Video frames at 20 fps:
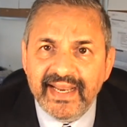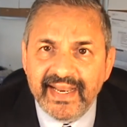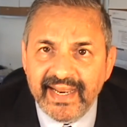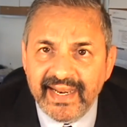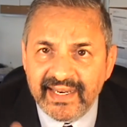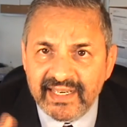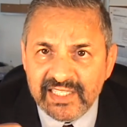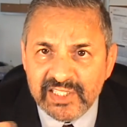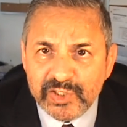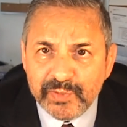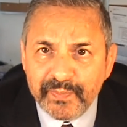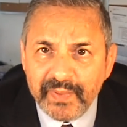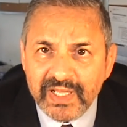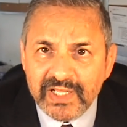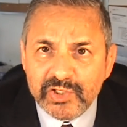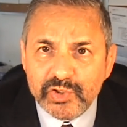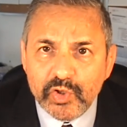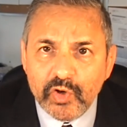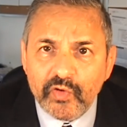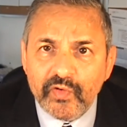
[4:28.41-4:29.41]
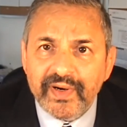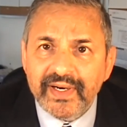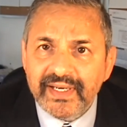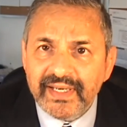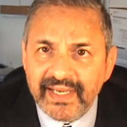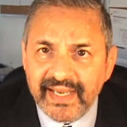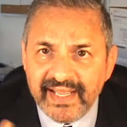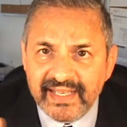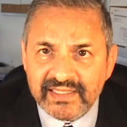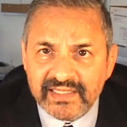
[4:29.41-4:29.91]
it spills over,
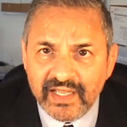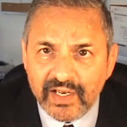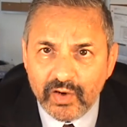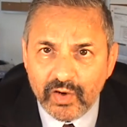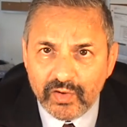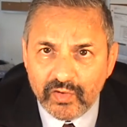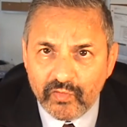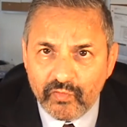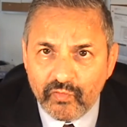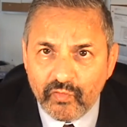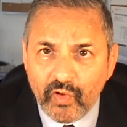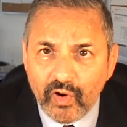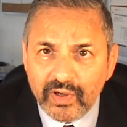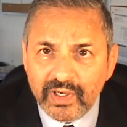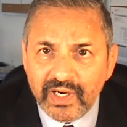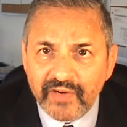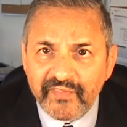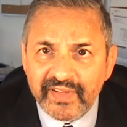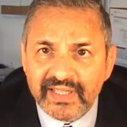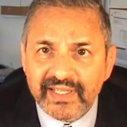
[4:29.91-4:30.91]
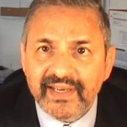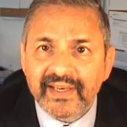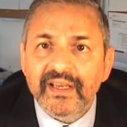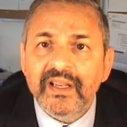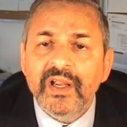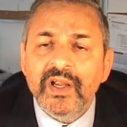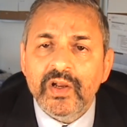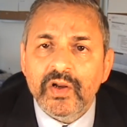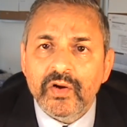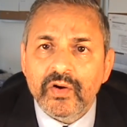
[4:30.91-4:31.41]
takes a lot of water with it,
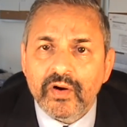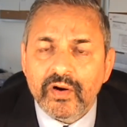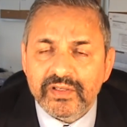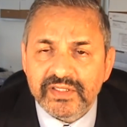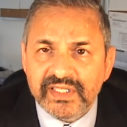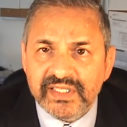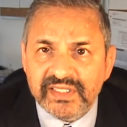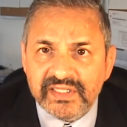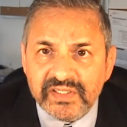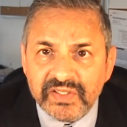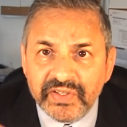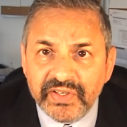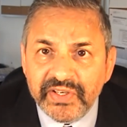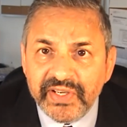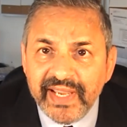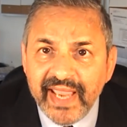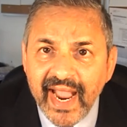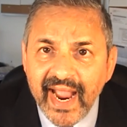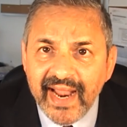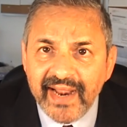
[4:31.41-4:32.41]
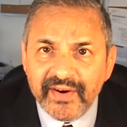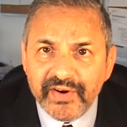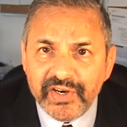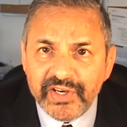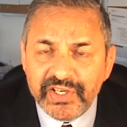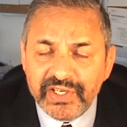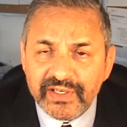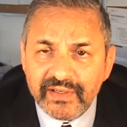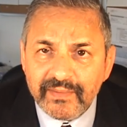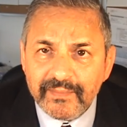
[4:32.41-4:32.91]
causes
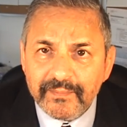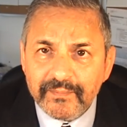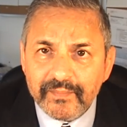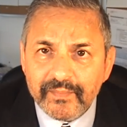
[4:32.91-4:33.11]
dehydration,